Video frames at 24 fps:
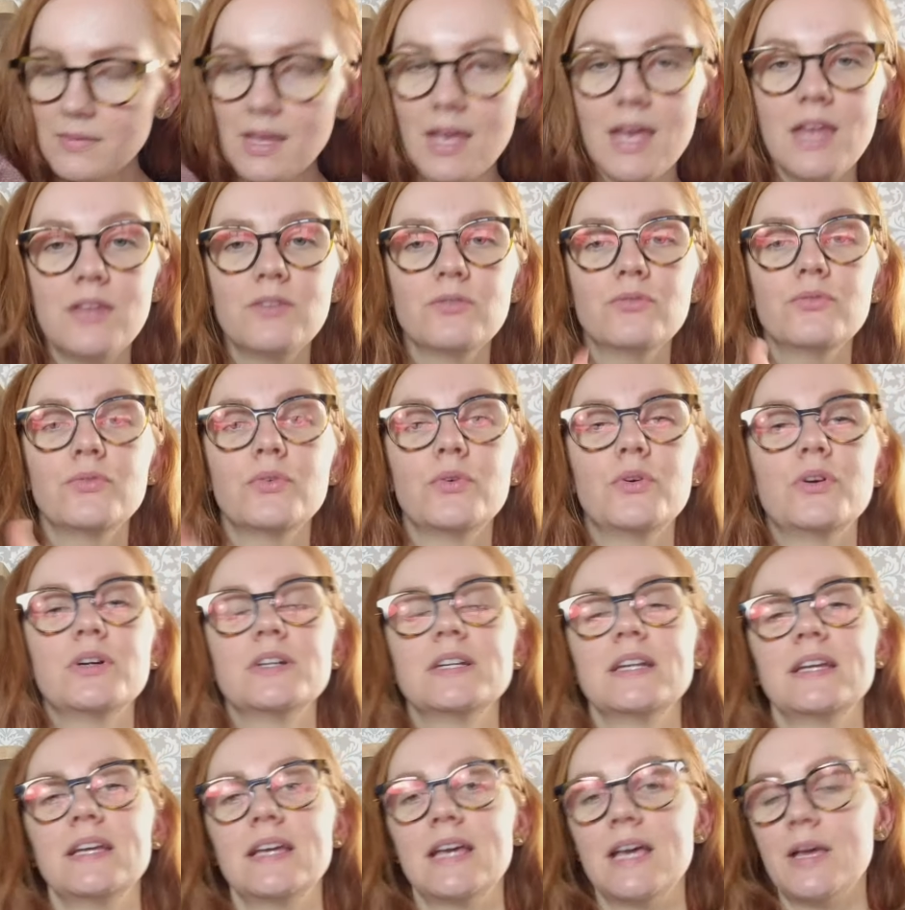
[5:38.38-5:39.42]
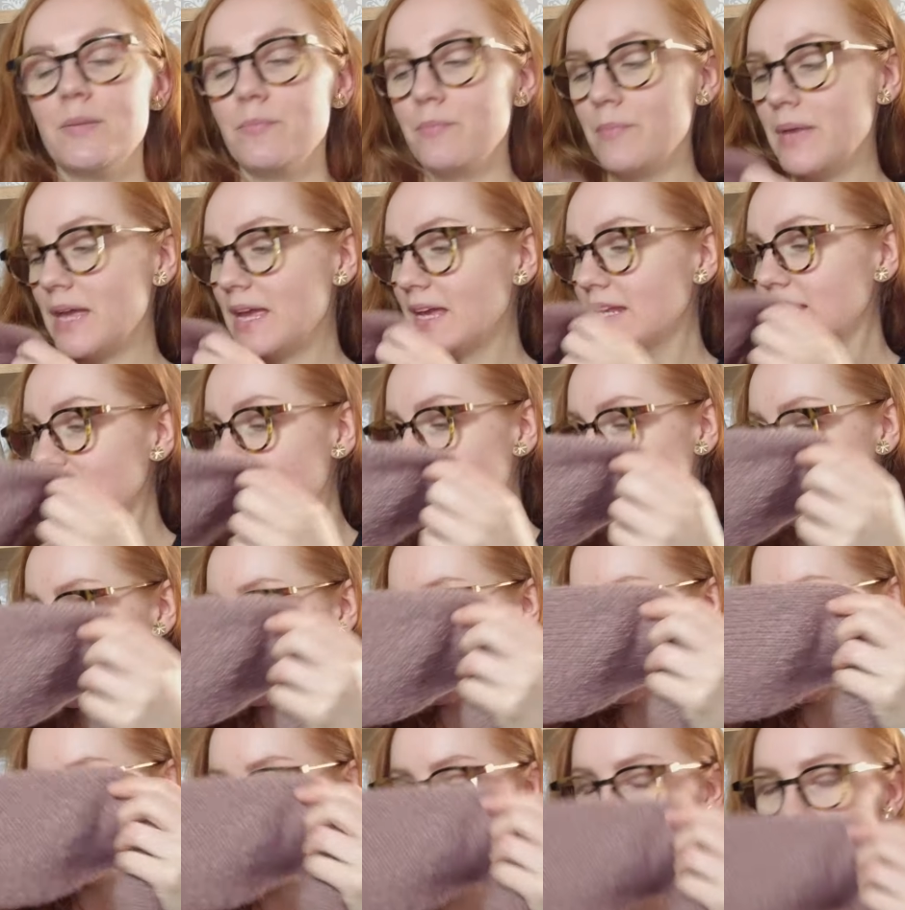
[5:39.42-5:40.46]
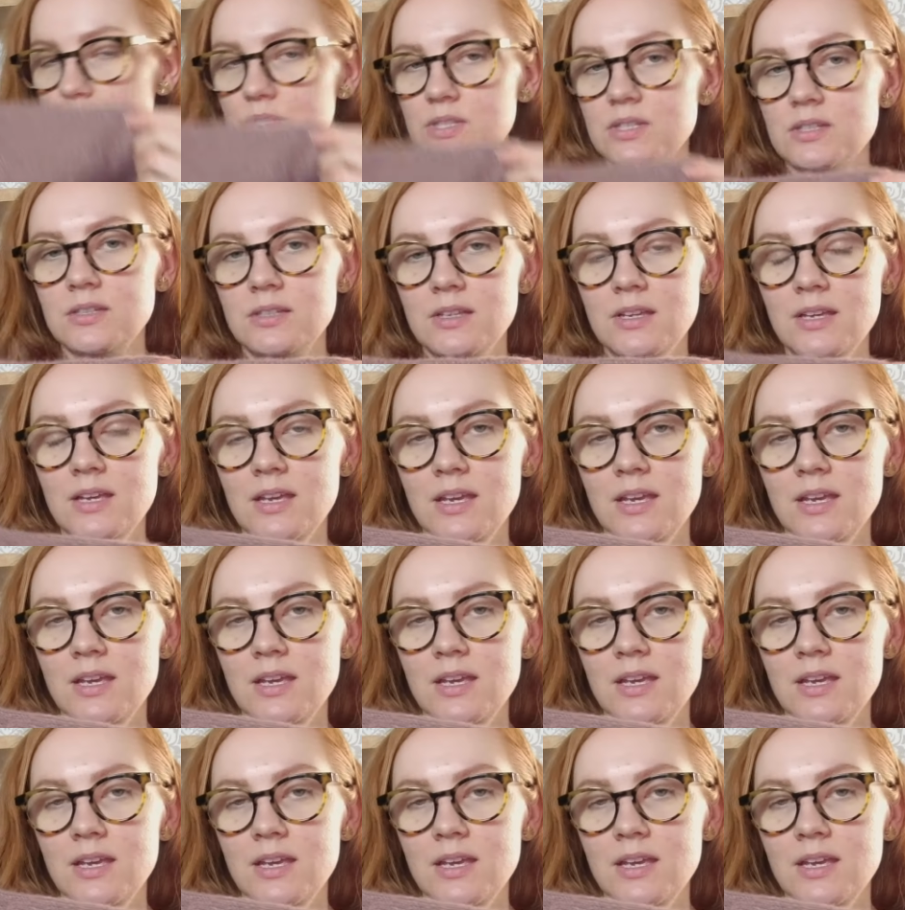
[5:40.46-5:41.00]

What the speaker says: And for the mane I used